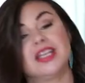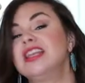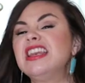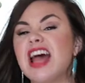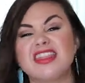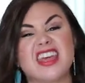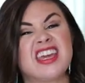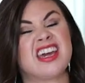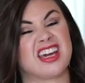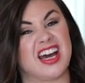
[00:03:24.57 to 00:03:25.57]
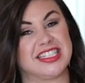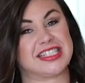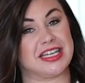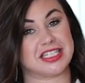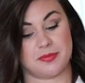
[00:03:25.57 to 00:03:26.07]
Nothing
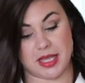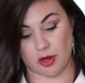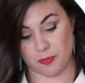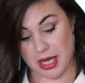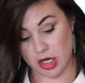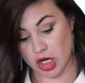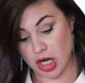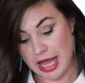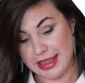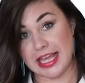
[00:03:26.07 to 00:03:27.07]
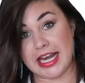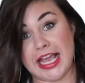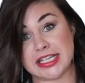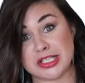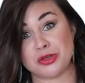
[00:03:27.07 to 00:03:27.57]
cuts a tomato better than
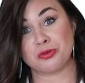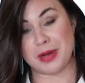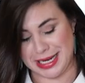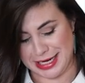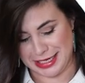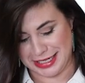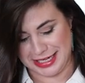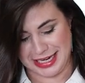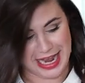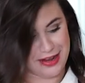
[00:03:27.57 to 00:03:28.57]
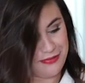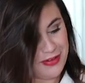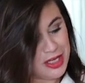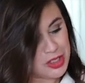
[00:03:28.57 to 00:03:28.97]
a serrated knife.